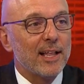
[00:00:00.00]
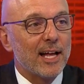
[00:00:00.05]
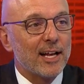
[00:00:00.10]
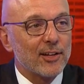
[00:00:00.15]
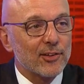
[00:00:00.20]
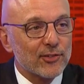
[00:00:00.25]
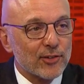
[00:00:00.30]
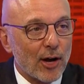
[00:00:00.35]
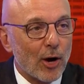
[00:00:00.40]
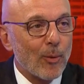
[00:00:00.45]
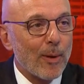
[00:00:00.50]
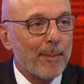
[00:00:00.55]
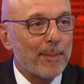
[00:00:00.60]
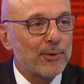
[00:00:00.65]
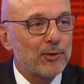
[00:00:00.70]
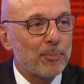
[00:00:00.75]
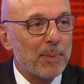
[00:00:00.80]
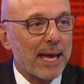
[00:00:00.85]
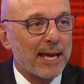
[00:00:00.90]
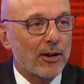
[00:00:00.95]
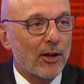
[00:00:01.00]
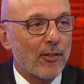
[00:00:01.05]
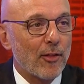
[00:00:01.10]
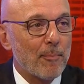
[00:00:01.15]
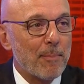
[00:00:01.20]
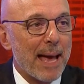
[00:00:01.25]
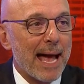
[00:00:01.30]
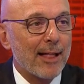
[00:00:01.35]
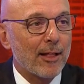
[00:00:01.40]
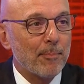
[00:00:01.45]
an assault weapons ban on
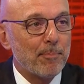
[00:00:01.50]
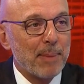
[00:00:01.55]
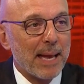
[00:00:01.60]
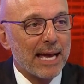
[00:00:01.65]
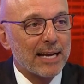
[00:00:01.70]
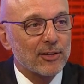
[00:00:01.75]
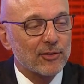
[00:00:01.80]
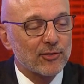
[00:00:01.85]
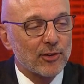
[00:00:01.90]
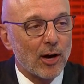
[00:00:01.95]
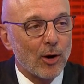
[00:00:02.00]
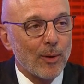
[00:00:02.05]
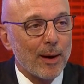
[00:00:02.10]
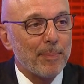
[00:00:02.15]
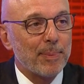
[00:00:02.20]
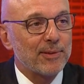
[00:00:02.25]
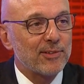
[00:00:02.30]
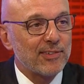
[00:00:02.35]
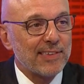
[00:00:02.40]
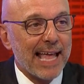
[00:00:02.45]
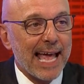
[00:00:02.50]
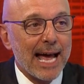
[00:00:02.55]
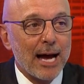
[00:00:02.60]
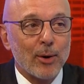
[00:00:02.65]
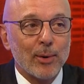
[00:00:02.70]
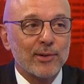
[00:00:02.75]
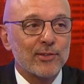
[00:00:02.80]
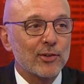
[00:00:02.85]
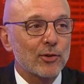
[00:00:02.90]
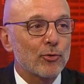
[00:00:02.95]
the ballot. Ban assault weapons
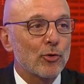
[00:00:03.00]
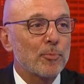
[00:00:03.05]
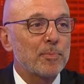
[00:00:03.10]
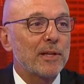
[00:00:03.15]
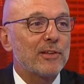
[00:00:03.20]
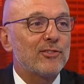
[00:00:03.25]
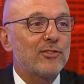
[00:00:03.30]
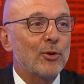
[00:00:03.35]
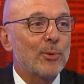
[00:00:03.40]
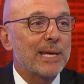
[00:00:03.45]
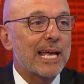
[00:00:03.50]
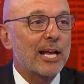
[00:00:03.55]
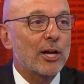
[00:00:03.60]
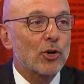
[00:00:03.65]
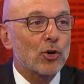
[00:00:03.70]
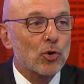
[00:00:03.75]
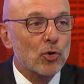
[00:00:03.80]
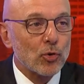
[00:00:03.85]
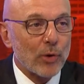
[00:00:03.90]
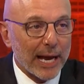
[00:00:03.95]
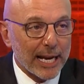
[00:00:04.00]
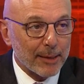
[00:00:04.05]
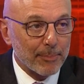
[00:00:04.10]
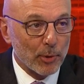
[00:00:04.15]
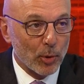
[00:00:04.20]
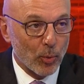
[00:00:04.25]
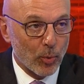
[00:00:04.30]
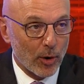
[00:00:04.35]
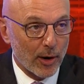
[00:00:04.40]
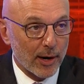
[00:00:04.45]
now is a group that's doing
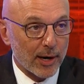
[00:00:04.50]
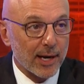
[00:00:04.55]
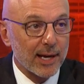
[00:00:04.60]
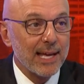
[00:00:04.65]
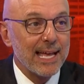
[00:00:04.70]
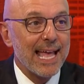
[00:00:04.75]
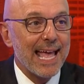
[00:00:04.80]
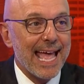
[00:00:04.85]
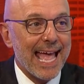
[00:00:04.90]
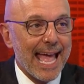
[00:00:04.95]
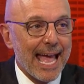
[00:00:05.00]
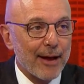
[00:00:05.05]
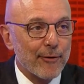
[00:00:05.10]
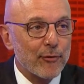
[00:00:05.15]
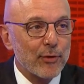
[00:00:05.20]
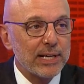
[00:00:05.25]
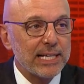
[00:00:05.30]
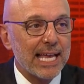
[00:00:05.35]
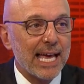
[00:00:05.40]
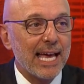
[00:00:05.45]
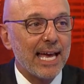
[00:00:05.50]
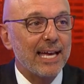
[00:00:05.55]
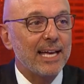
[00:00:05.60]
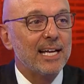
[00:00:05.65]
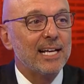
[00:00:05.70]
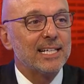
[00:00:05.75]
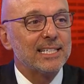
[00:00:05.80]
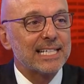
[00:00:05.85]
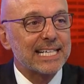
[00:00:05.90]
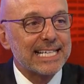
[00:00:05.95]
incredible work every day
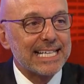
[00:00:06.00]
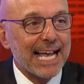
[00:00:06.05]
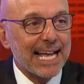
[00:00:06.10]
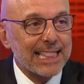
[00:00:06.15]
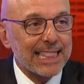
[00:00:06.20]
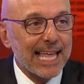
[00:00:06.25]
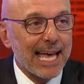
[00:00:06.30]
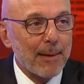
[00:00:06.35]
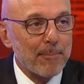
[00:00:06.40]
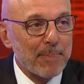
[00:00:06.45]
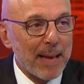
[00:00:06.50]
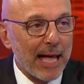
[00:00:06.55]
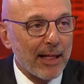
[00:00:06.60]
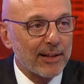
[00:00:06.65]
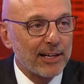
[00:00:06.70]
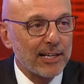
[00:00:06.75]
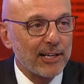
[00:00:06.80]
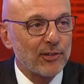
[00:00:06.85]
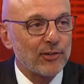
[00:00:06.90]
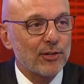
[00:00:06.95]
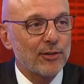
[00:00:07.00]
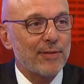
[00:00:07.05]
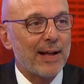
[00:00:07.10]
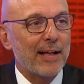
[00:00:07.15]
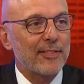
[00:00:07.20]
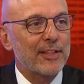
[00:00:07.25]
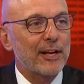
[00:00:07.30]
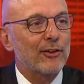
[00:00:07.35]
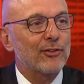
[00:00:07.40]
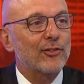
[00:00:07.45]
to get that ballot initiative
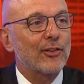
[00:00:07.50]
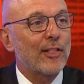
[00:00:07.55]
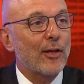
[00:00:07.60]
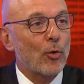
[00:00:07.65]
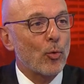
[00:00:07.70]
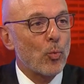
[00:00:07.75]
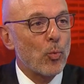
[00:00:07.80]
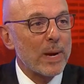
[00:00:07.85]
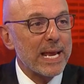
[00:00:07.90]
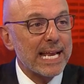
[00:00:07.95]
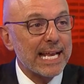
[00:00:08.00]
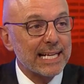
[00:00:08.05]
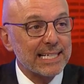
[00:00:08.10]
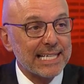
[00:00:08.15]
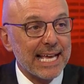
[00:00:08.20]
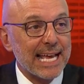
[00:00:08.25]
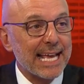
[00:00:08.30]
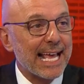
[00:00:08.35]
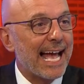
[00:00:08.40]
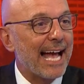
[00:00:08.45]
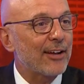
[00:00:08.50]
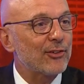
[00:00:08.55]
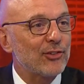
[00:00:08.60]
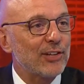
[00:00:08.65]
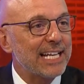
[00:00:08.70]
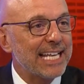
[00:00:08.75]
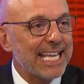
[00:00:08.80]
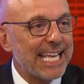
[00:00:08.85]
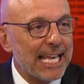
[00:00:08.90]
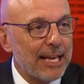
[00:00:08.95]
out there so that we can take
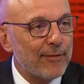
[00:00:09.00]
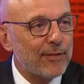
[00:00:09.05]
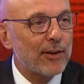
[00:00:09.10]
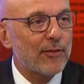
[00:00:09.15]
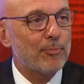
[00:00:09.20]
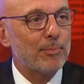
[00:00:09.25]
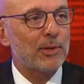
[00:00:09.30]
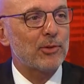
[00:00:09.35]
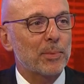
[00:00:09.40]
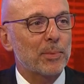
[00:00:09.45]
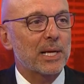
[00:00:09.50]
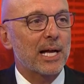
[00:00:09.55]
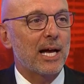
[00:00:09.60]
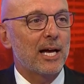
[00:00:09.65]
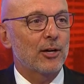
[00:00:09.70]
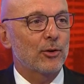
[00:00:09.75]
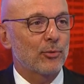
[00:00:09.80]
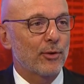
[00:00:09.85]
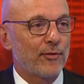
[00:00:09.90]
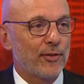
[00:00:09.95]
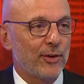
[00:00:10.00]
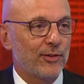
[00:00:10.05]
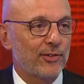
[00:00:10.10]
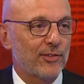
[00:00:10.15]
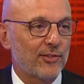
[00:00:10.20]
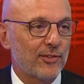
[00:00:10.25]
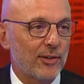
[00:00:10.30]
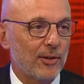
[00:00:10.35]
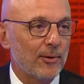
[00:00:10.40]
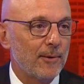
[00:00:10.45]
action, even if McConnell. That's at the
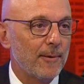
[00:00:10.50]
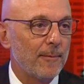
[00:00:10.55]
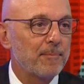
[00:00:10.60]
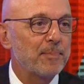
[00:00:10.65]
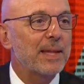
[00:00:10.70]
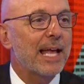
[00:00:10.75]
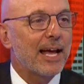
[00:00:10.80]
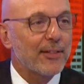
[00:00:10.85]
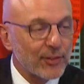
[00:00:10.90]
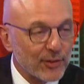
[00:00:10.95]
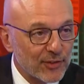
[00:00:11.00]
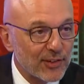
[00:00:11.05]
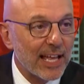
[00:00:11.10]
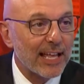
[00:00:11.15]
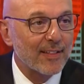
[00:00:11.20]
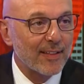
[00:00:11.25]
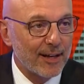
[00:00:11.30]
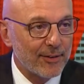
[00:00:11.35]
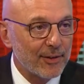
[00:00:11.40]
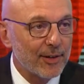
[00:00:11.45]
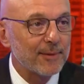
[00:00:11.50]
state to. level here. At in, state level.